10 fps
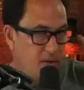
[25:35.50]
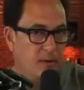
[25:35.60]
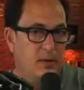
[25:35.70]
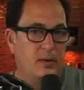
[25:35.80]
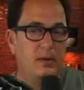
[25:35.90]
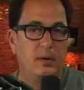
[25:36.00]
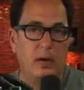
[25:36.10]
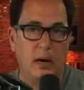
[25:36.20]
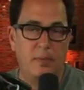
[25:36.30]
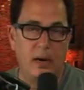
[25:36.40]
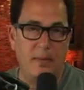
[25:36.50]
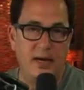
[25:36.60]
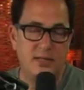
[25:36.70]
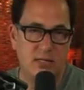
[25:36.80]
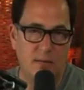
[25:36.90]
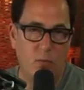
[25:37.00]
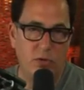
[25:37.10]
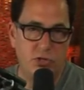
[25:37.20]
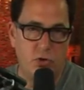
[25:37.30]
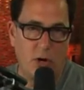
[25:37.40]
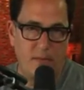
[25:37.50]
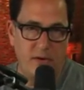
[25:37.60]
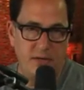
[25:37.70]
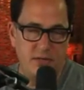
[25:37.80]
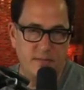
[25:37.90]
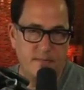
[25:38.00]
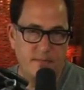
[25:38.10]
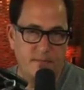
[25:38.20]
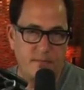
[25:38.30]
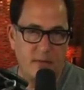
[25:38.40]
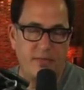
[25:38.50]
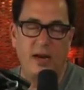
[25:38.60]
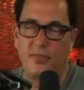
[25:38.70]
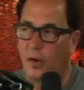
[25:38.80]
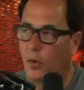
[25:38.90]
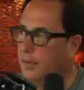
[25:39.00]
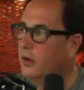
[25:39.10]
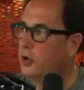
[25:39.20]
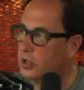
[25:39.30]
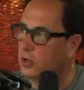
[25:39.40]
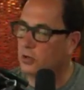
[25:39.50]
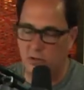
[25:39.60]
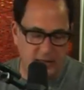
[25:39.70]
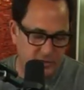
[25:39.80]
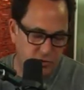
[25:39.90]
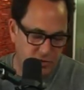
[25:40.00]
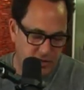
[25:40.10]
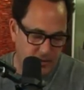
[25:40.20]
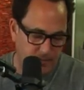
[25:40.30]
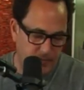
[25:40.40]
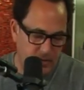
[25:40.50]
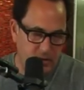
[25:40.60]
mm-hmm. uh, but I'm making something with strawberries that I thought would be a good little extra tip.